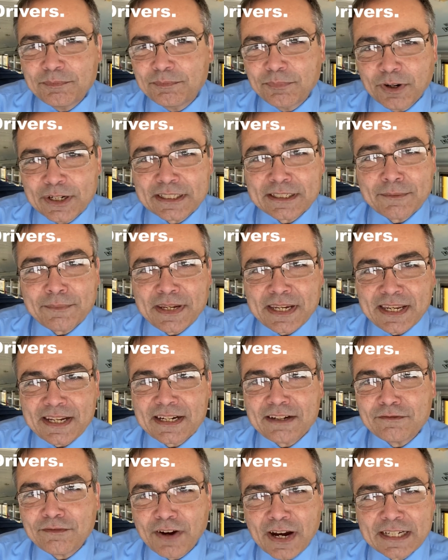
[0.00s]
bring them in,
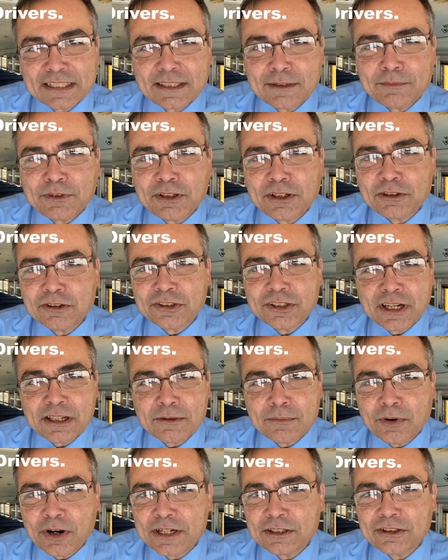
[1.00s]
invite them to your
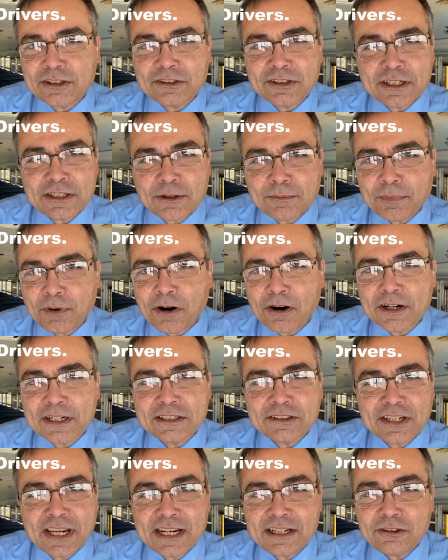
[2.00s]
celebrations and your
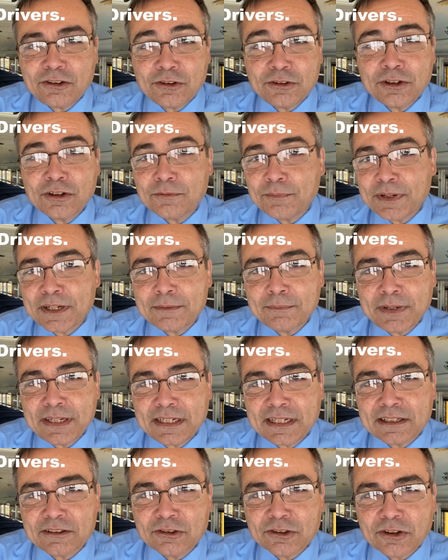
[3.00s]
parties and to your big
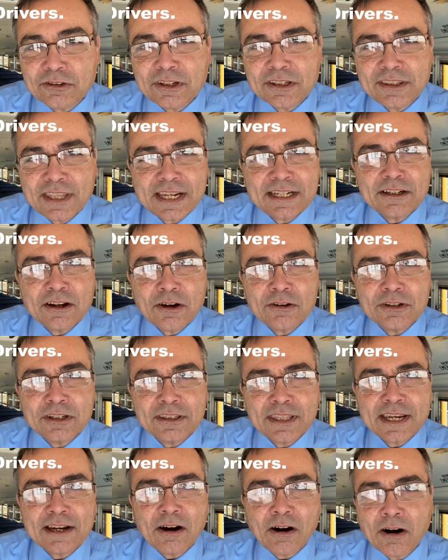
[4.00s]
meetings so that they know
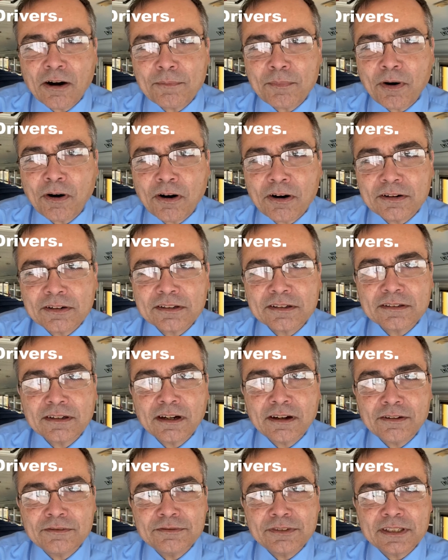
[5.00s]
that they are part
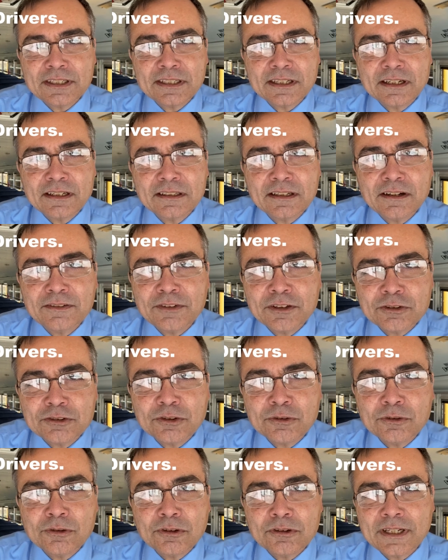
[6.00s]
of the uh, of the
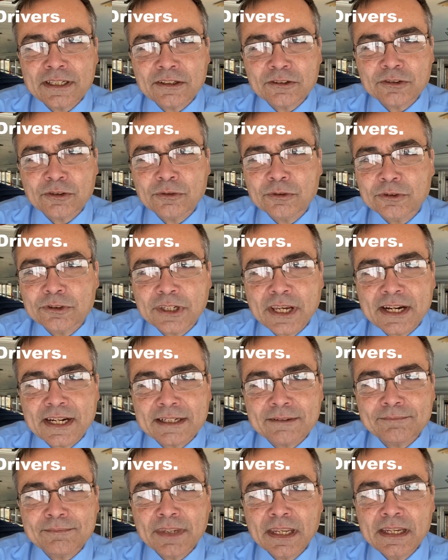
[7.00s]
school and the school
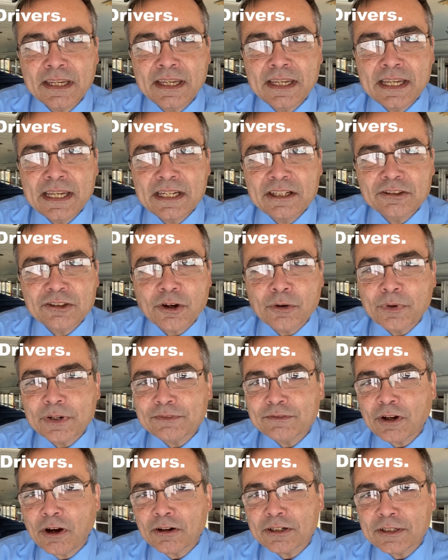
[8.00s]
setting. So
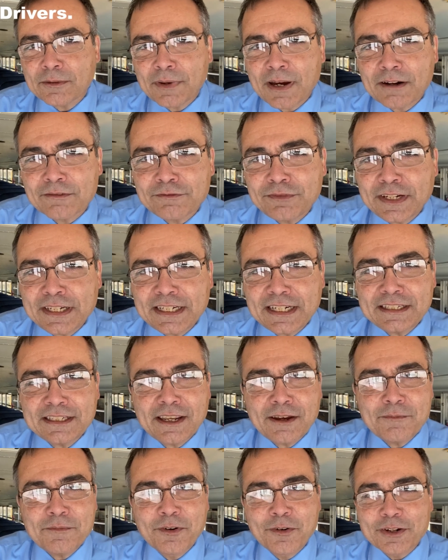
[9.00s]
we've talked about feeding
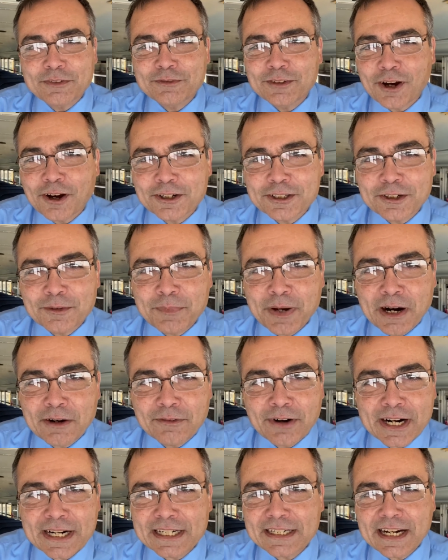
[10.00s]
them, we've talked about
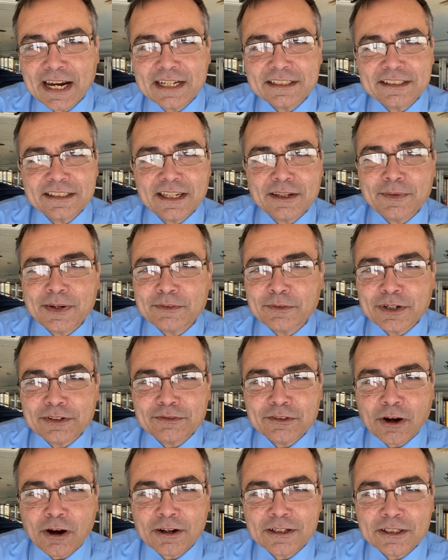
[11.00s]
recognizing them and
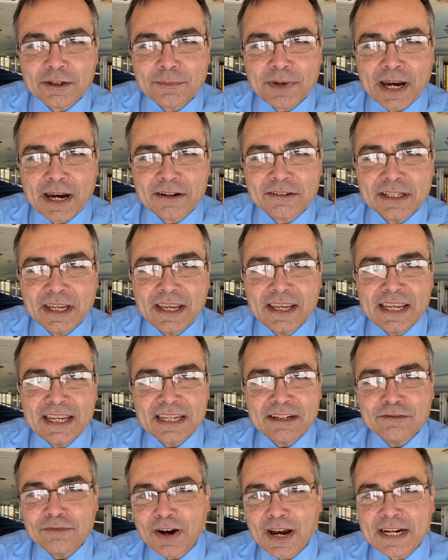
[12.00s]
we've talked about
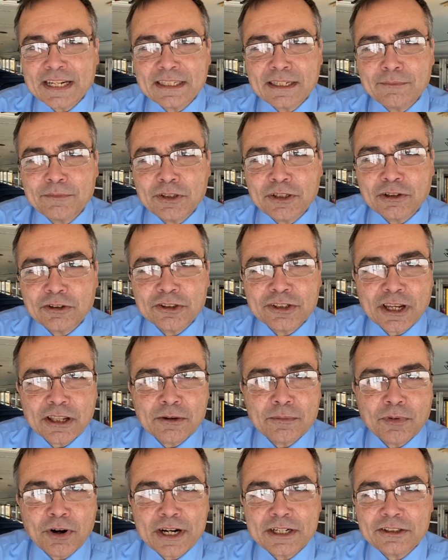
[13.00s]
inviting them to your
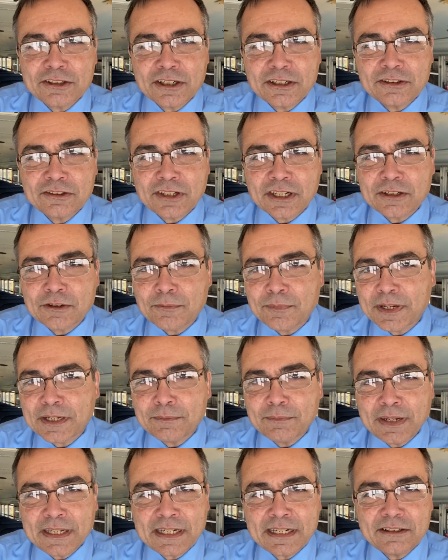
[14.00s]
celebrations and your
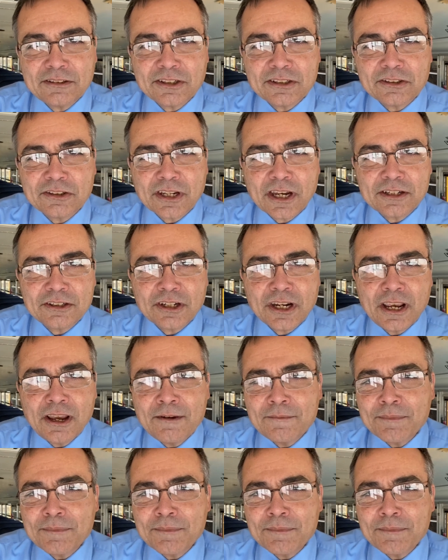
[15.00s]
big meetings and such.